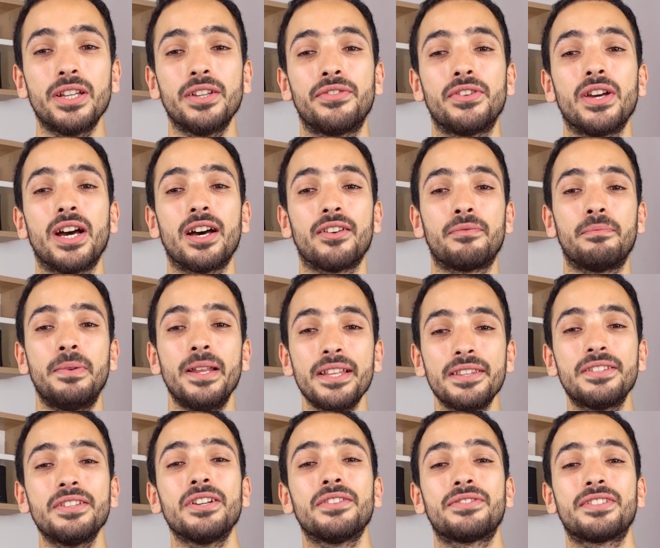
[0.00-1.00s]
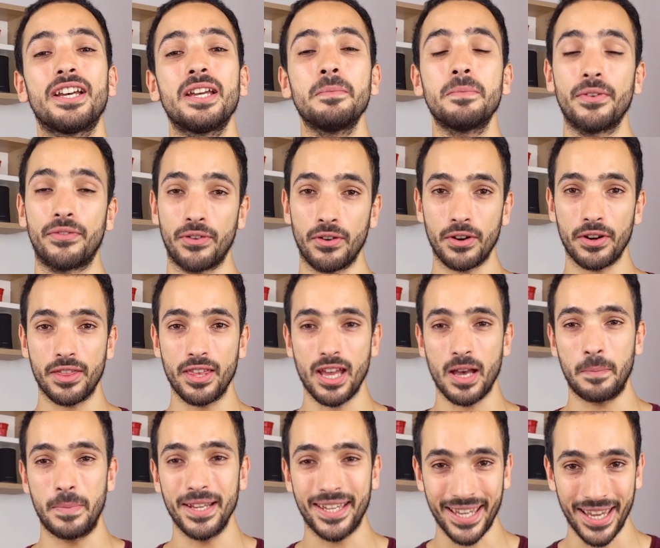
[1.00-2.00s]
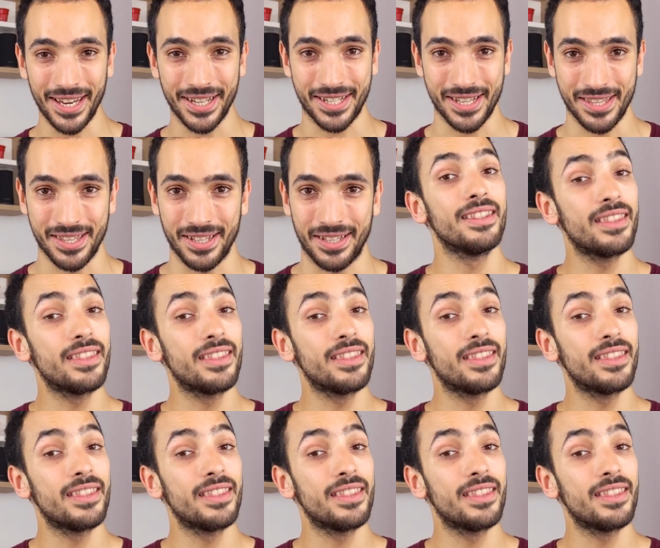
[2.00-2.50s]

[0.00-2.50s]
if you have plenty of time before the application.